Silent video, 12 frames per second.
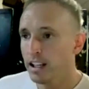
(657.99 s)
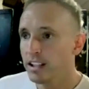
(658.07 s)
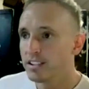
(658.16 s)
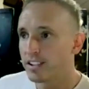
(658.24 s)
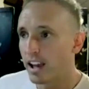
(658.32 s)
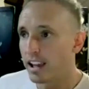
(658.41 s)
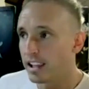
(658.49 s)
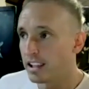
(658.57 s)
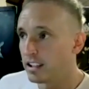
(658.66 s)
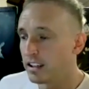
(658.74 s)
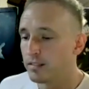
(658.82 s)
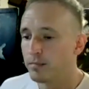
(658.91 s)
saying,
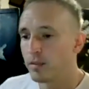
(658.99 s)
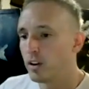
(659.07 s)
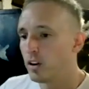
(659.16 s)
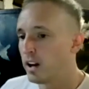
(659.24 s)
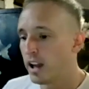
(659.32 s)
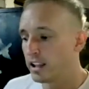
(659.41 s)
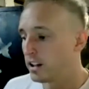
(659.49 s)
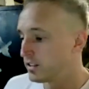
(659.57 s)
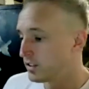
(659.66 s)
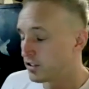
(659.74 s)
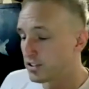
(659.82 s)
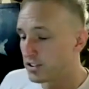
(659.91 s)
hey guys,
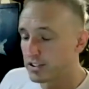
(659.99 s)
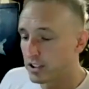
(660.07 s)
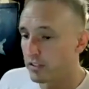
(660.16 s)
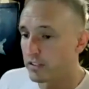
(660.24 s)
I've just discovered